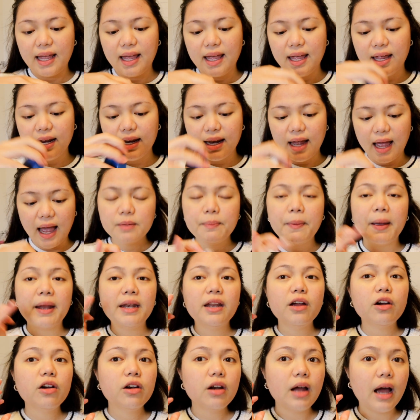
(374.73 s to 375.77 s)
And
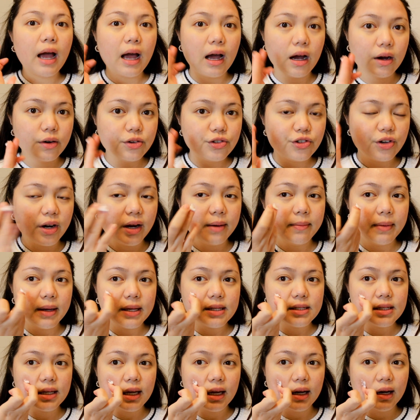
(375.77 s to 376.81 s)
depending on how dry my
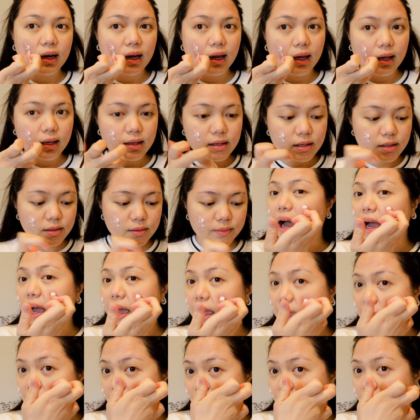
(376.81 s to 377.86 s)
skin is,
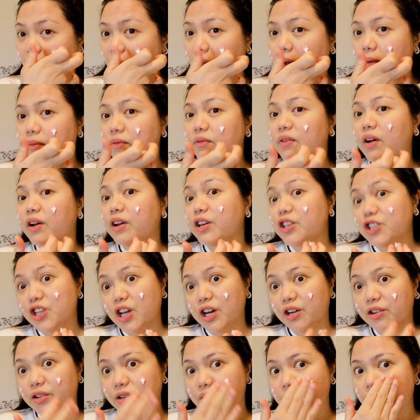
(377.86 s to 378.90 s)
I am very
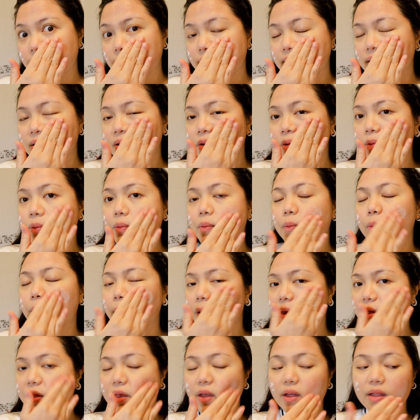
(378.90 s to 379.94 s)
generous
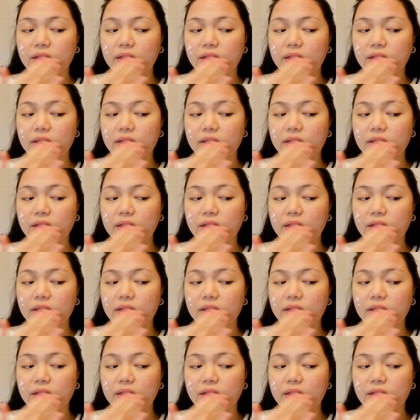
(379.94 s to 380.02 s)
with